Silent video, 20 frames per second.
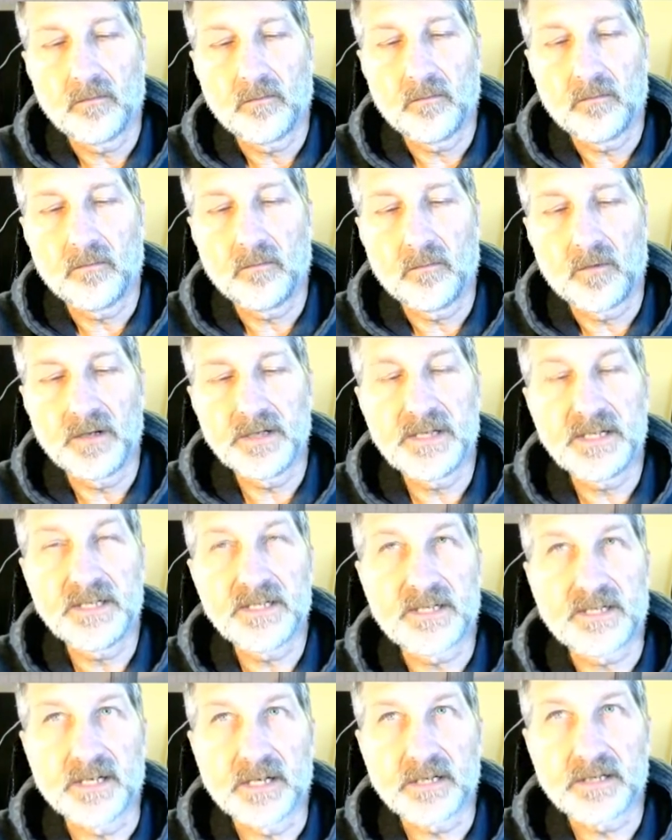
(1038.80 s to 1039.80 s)

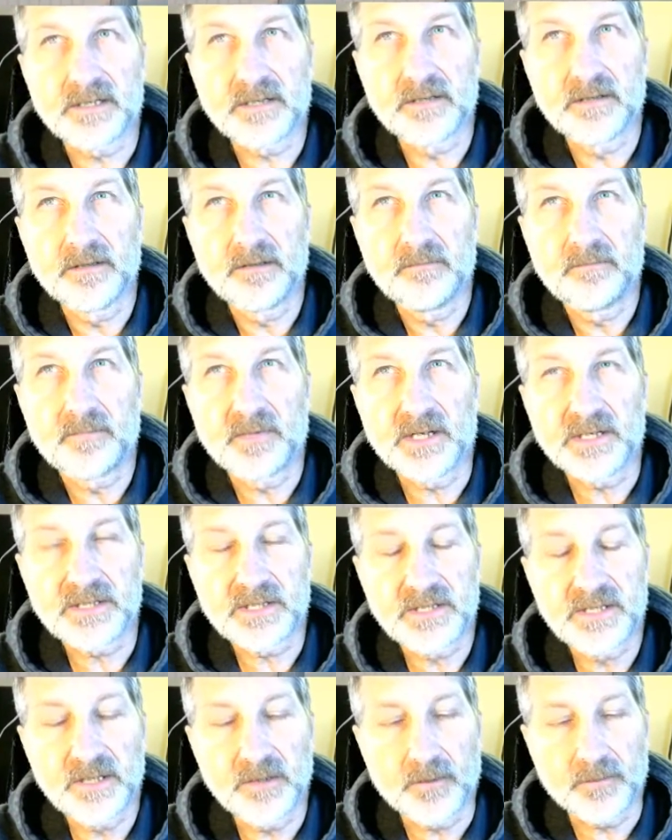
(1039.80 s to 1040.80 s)
1d6 plus
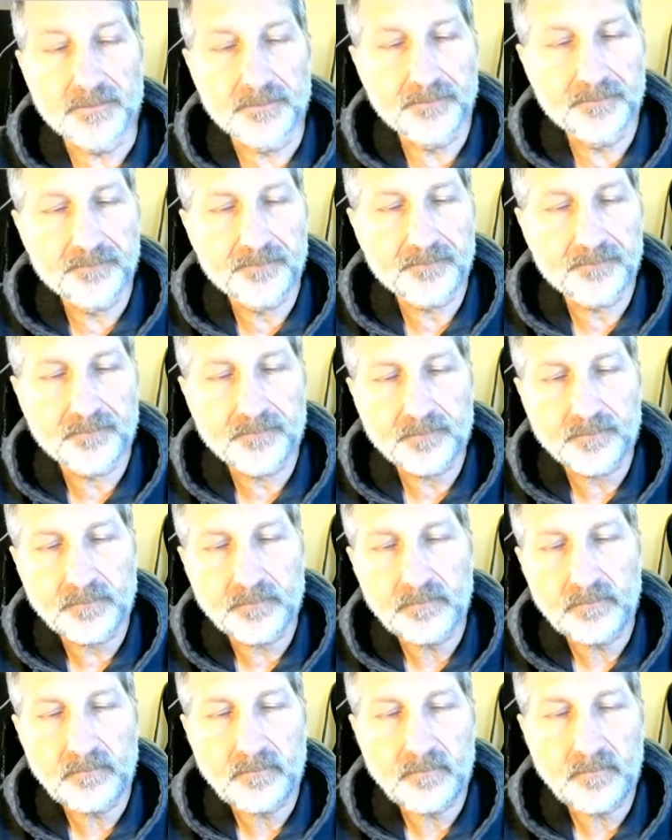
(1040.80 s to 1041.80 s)
tier.
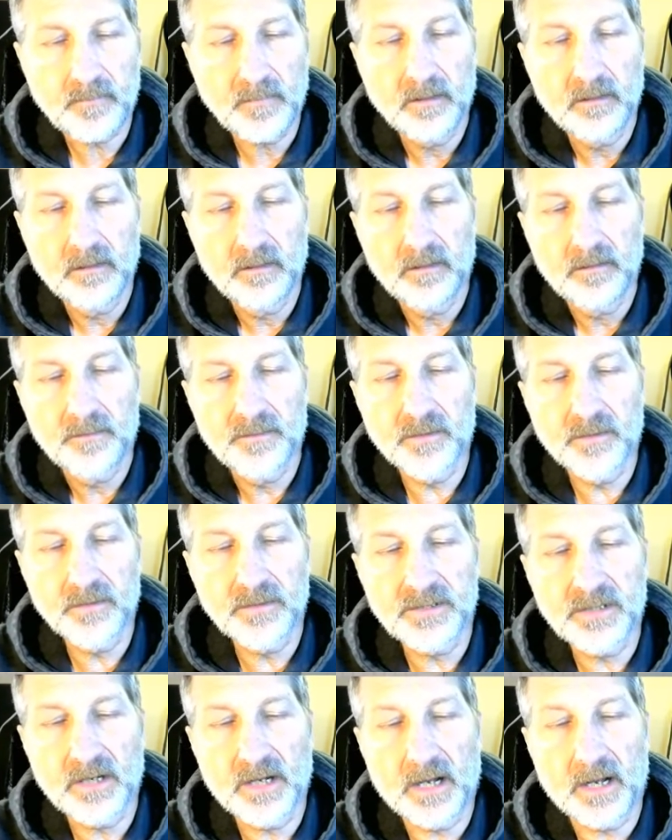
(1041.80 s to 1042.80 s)

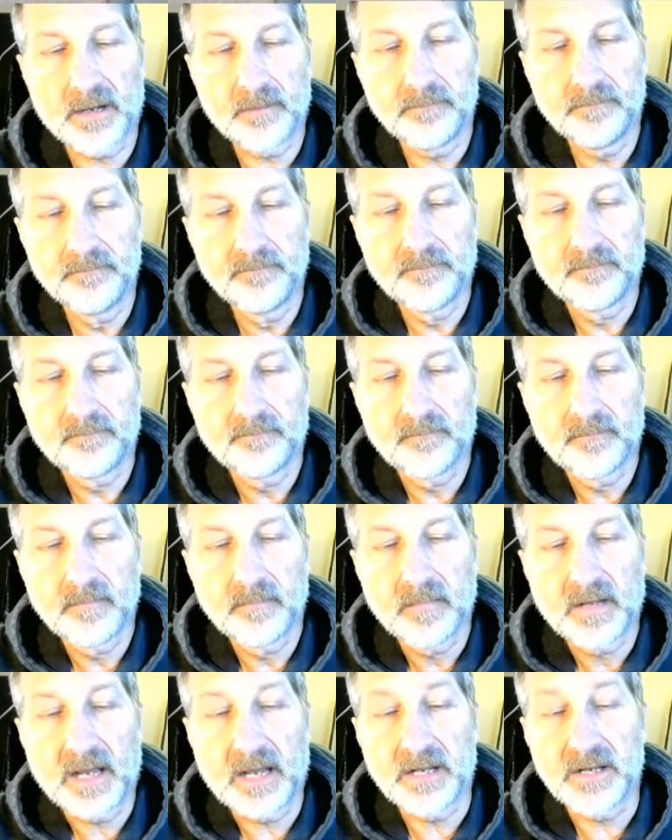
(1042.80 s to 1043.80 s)
Third time,
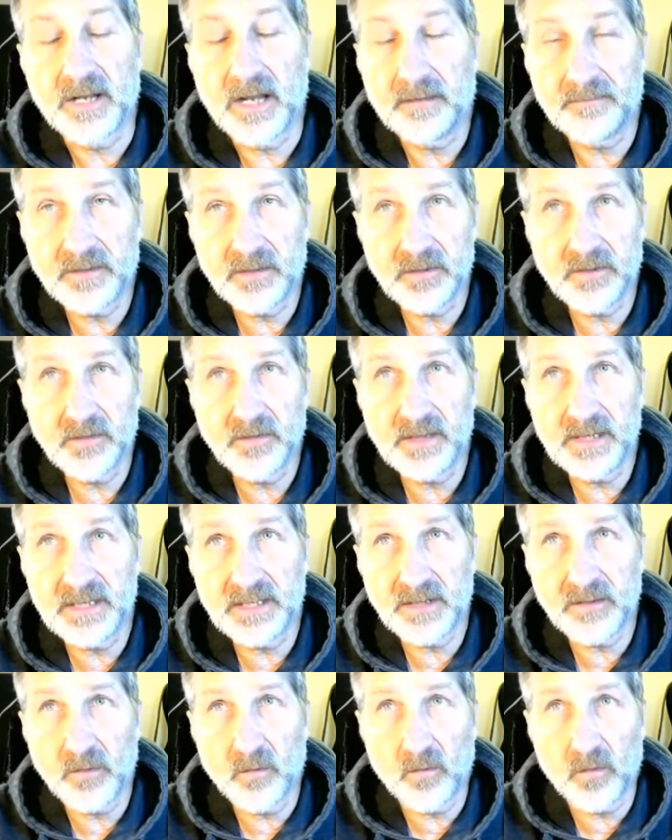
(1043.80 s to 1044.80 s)
and you have to do these
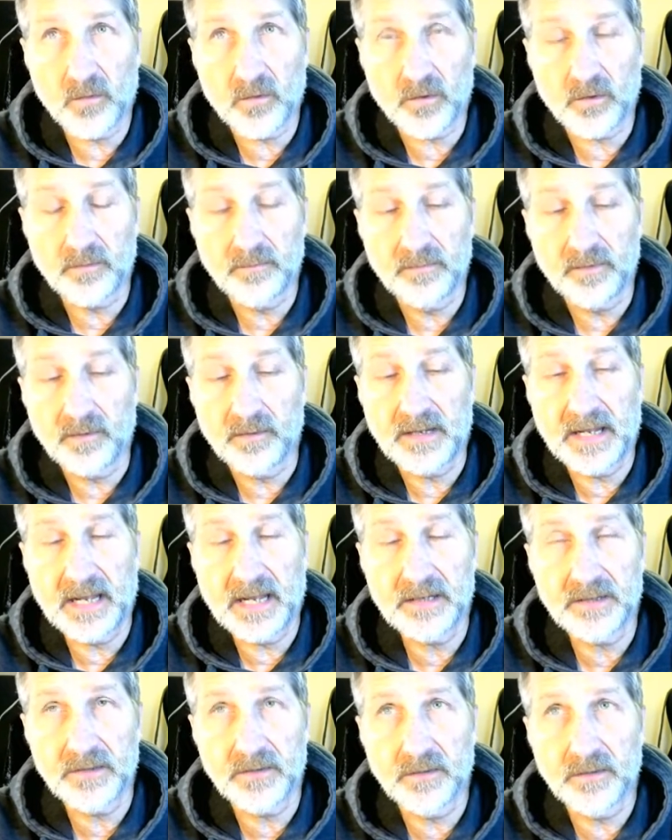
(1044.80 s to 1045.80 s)
in order. You
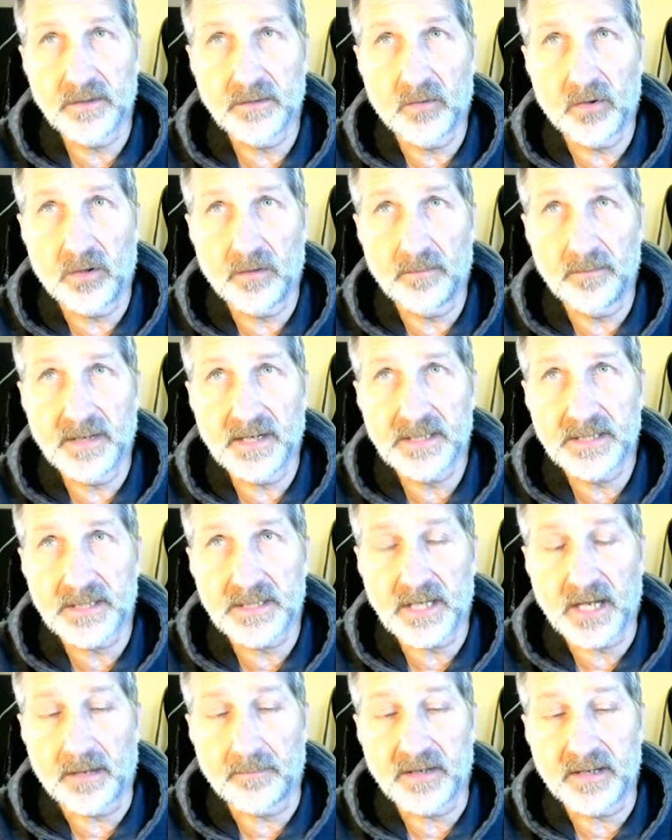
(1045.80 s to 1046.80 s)
can't do them all mixed
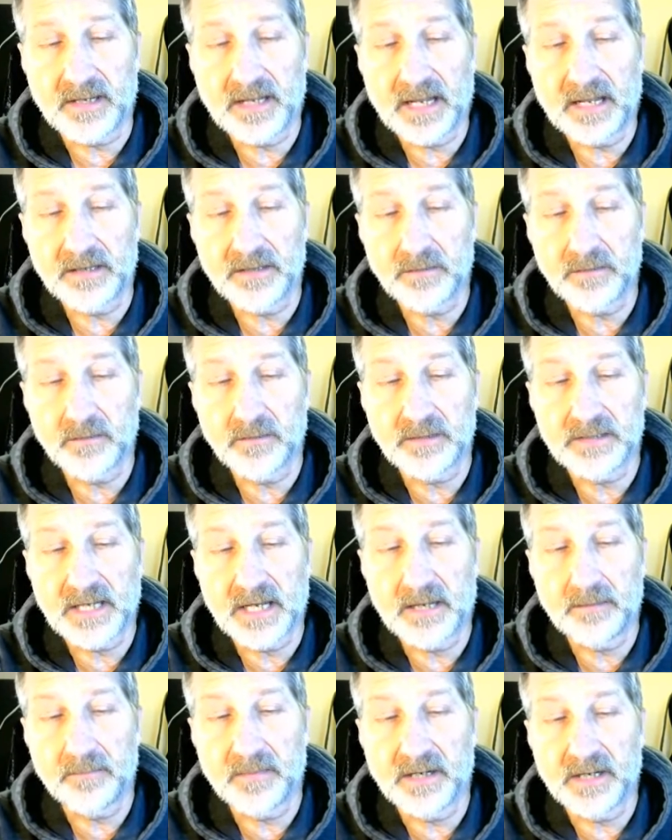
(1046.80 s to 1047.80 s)
up. You can't do a
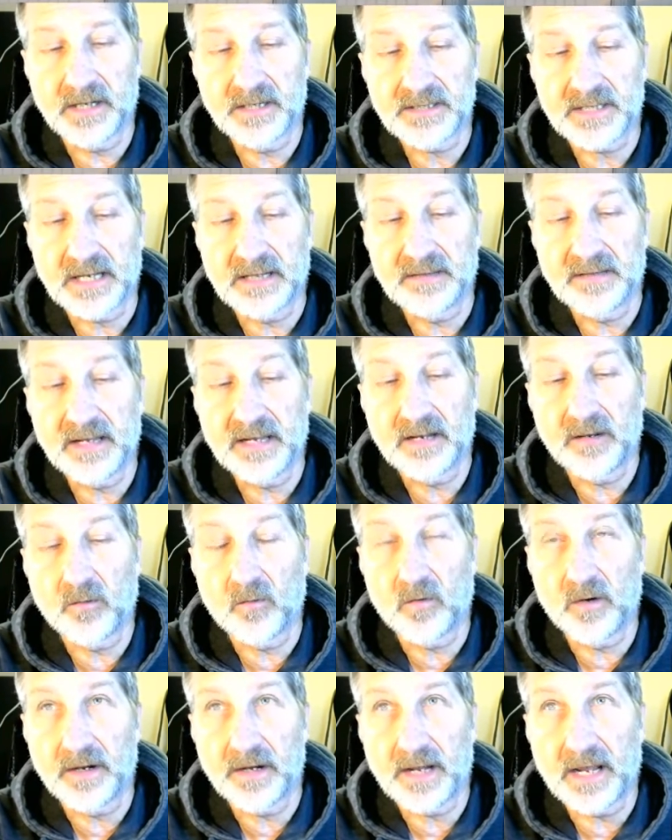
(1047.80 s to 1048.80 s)
10 minutes and then a
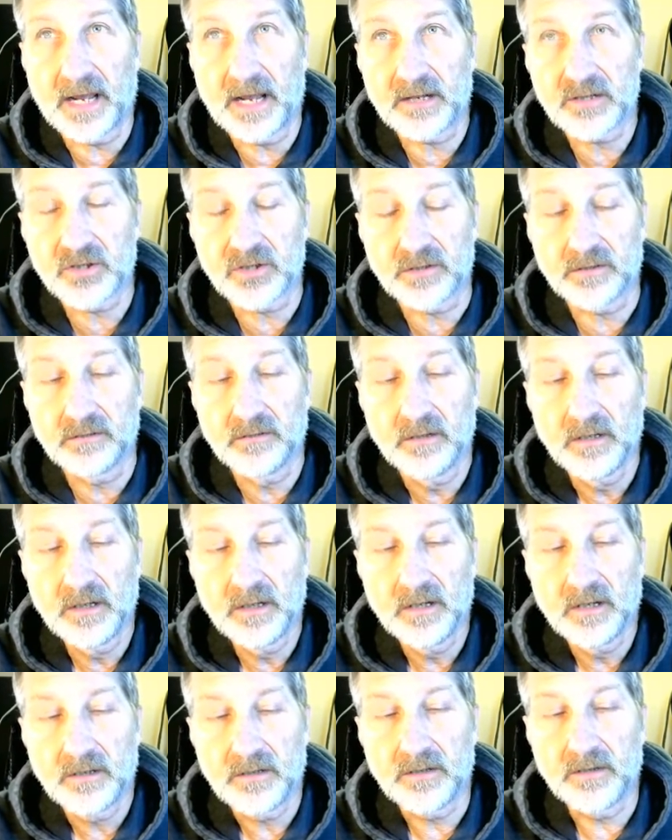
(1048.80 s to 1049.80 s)
1 action.
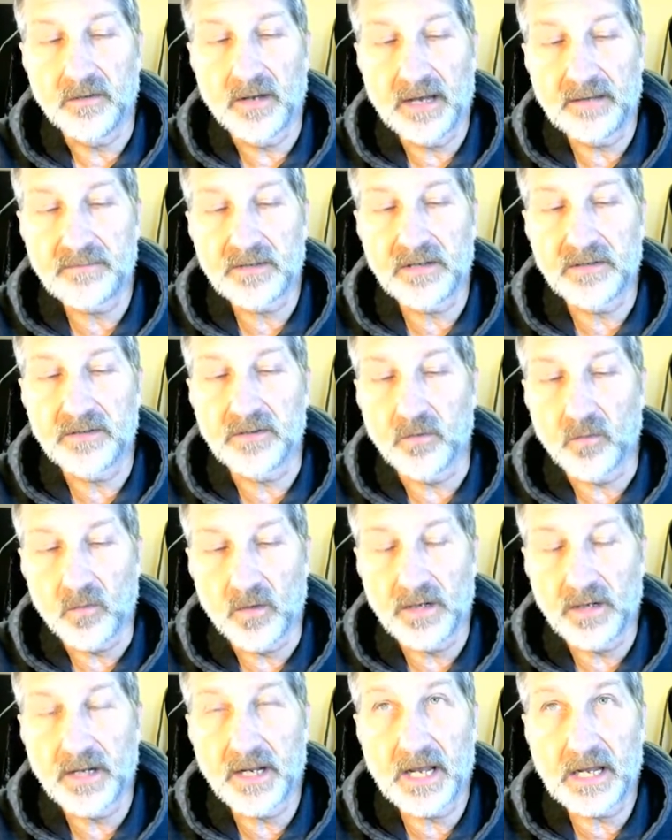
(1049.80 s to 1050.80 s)
You have to do
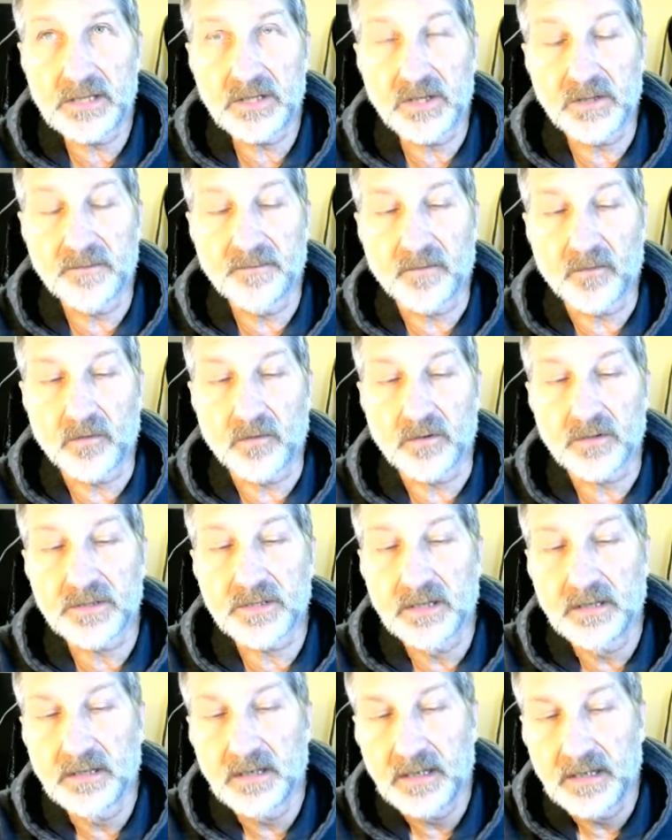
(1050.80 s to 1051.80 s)
1 action
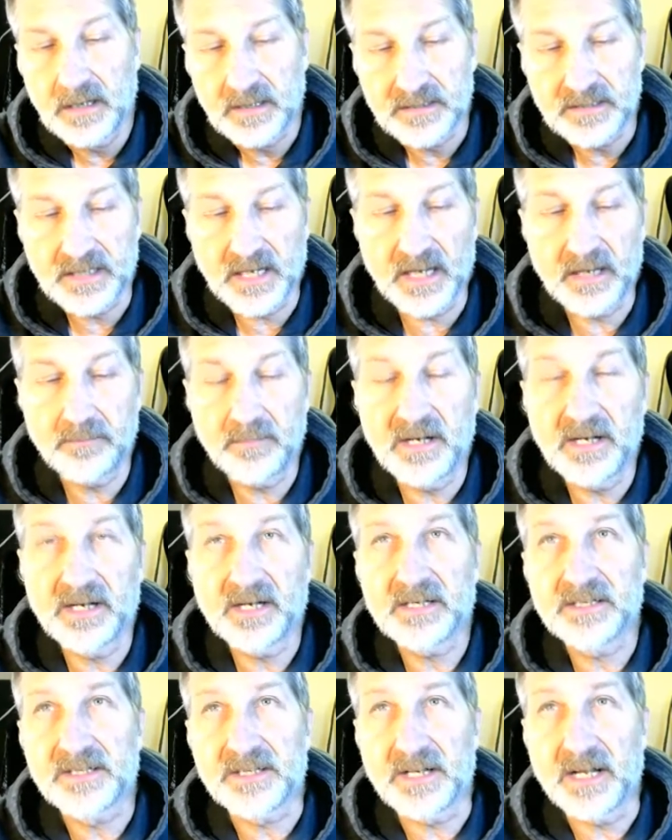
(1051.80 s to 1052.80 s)
first, 10
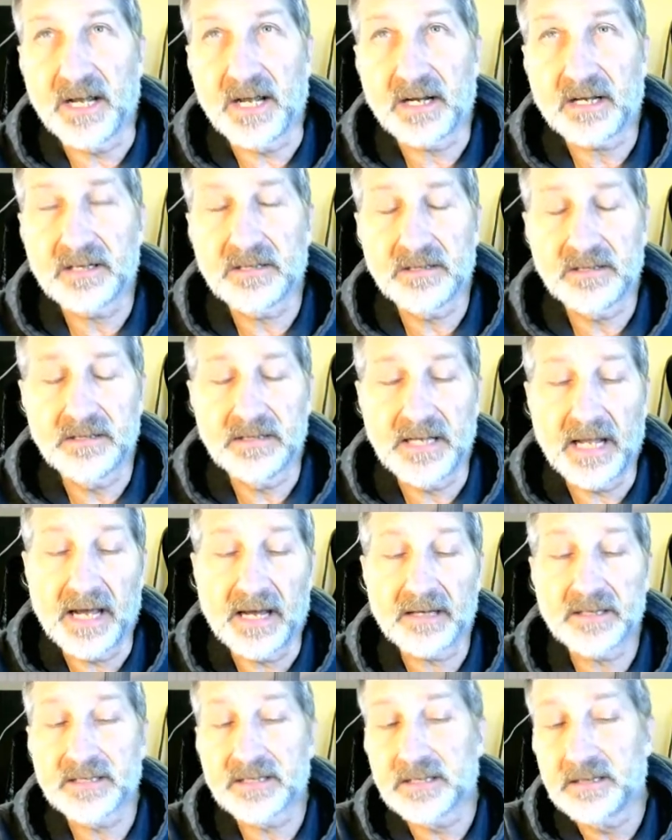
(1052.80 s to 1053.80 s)
minutes
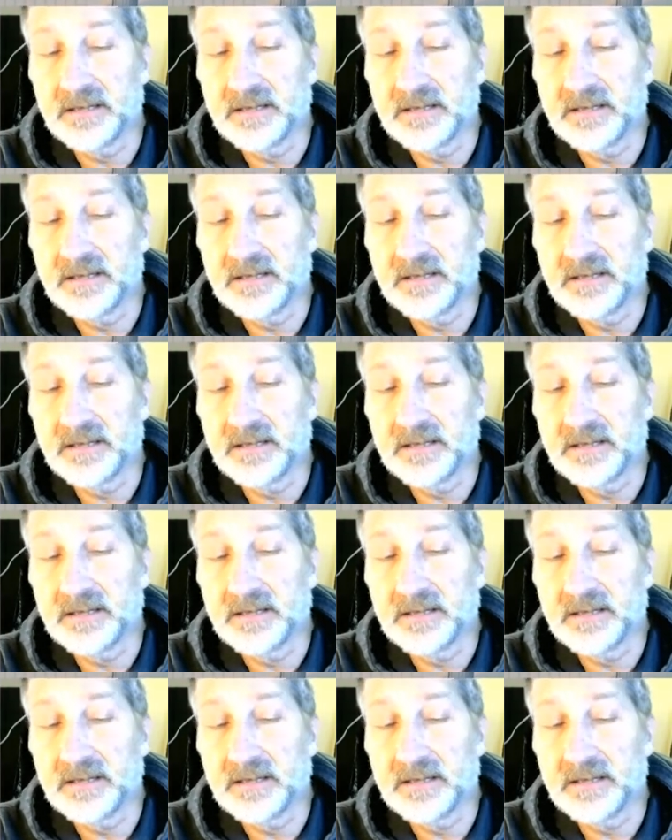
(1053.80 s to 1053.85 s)
next,